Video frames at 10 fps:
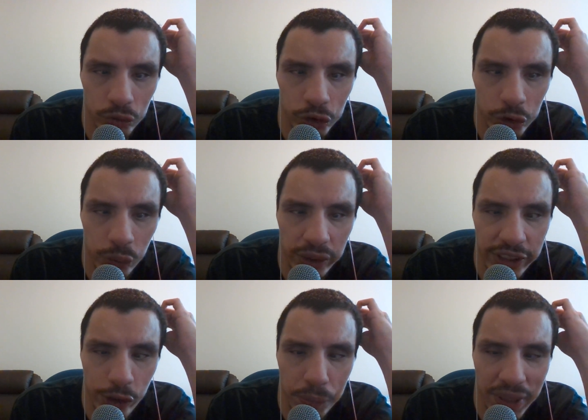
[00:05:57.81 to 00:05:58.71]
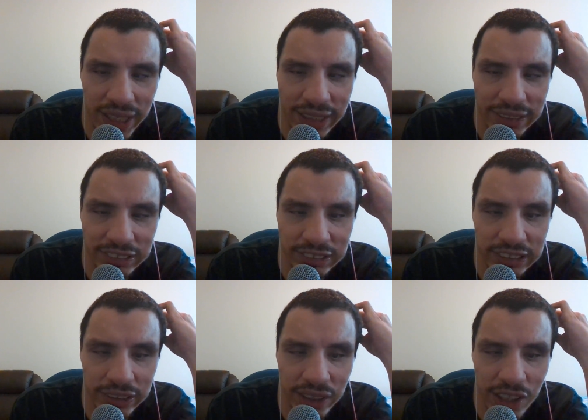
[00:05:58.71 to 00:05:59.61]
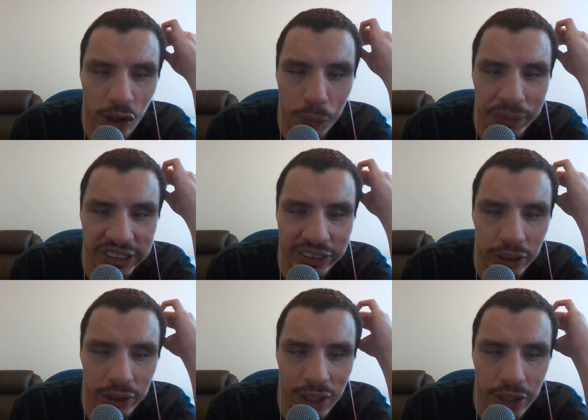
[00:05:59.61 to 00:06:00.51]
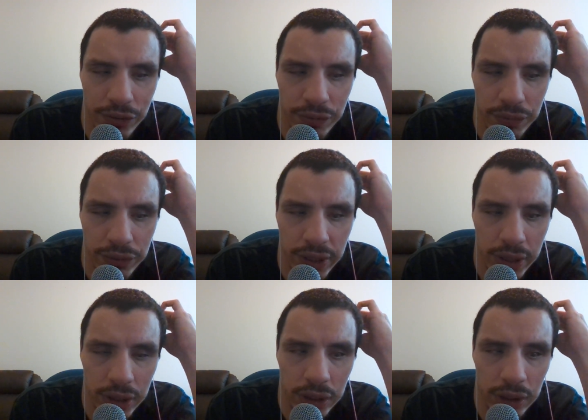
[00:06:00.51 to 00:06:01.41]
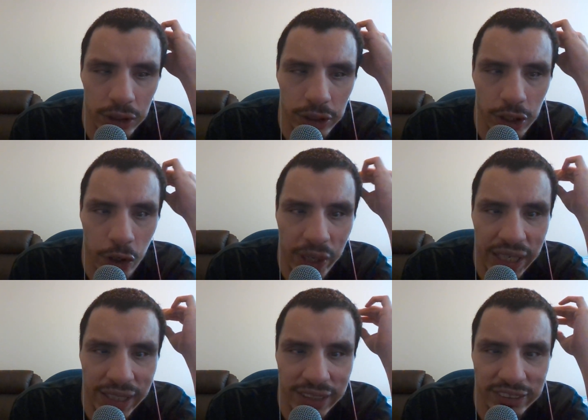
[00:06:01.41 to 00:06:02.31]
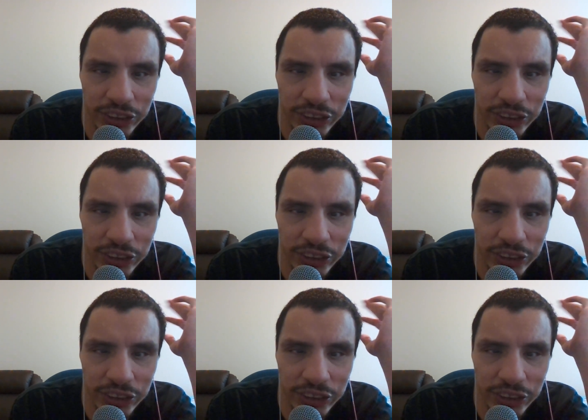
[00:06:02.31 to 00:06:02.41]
certainly our minds help us a lot. Our hands